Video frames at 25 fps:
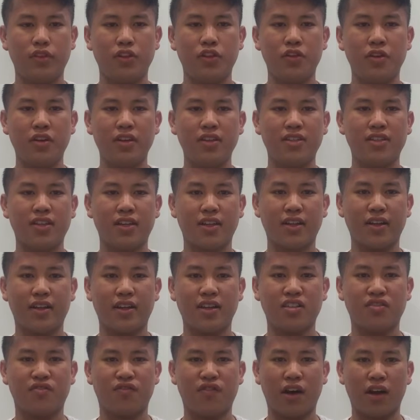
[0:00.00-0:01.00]

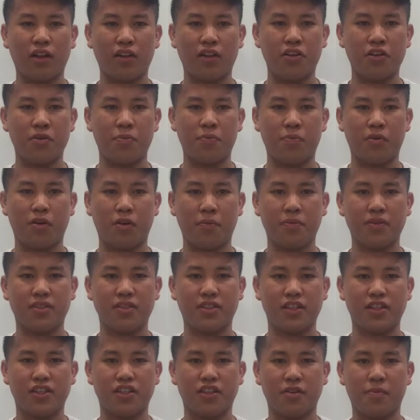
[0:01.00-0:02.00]
Utility's value
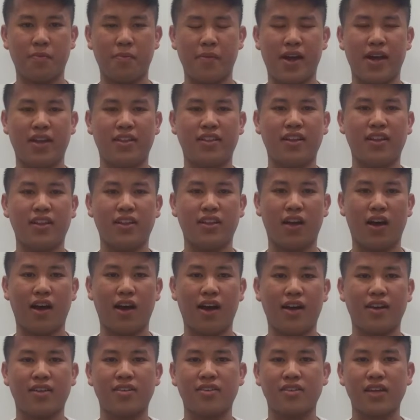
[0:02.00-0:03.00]
proposition mainly
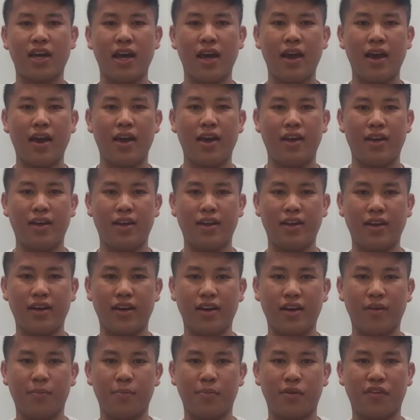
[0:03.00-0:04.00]
lies
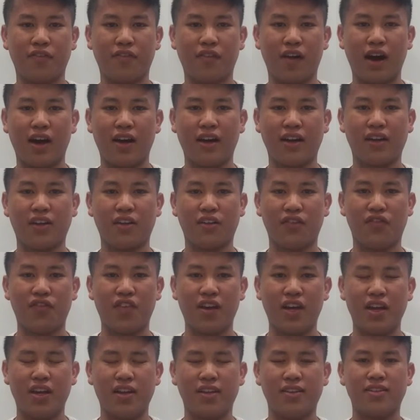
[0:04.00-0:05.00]
in providing
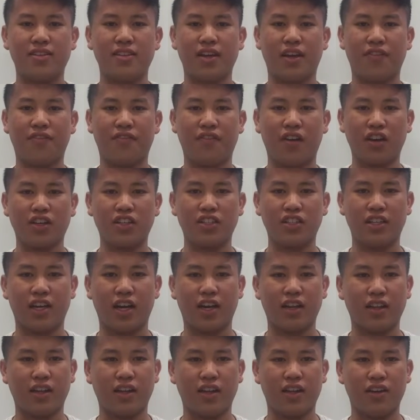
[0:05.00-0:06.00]
convenience and
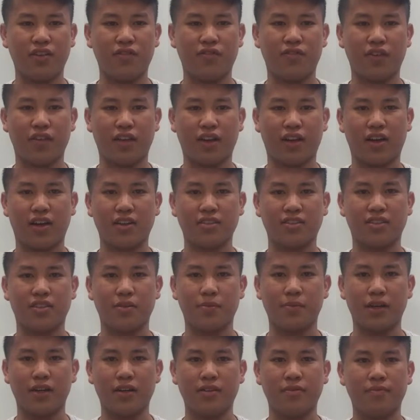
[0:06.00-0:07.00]
functionality for the
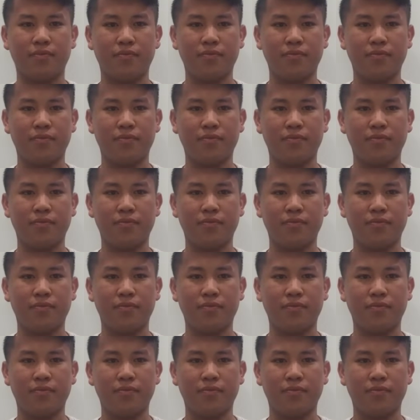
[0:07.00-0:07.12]
customer.